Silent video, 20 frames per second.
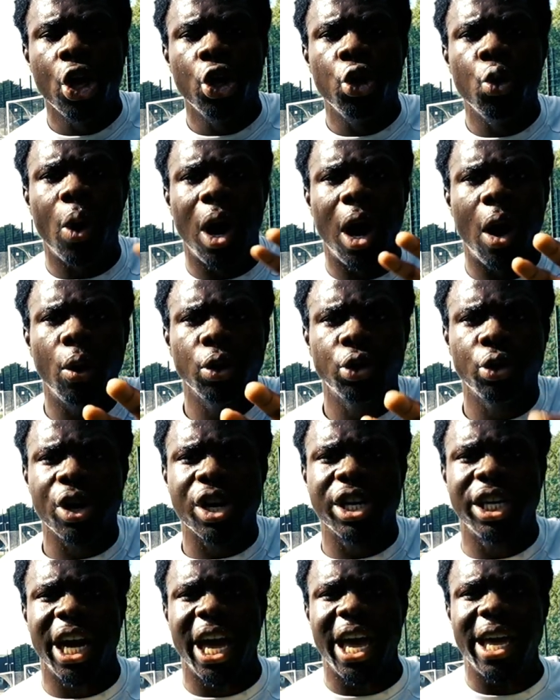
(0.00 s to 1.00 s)
you are also
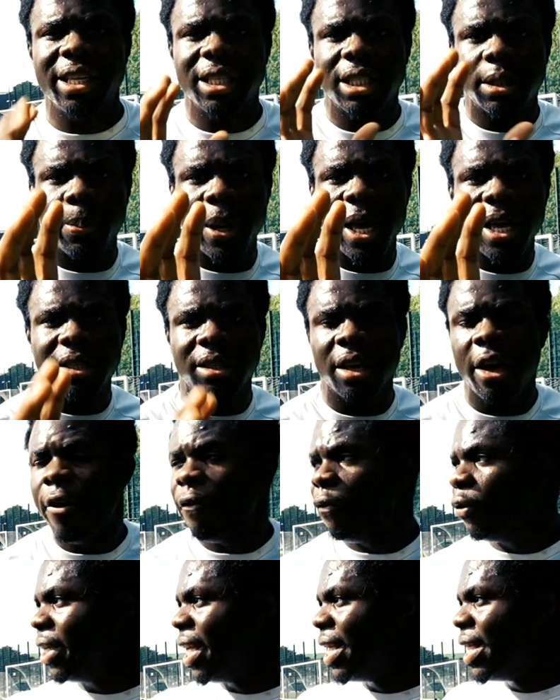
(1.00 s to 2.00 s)
creating space
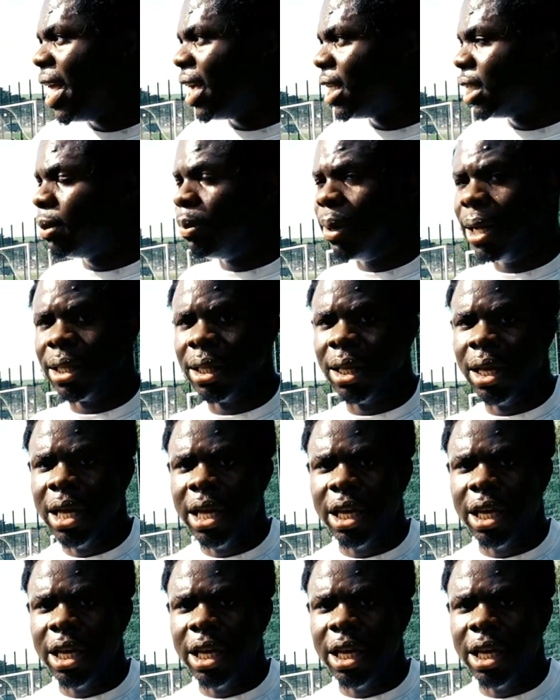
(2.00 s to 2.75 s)
for the next man.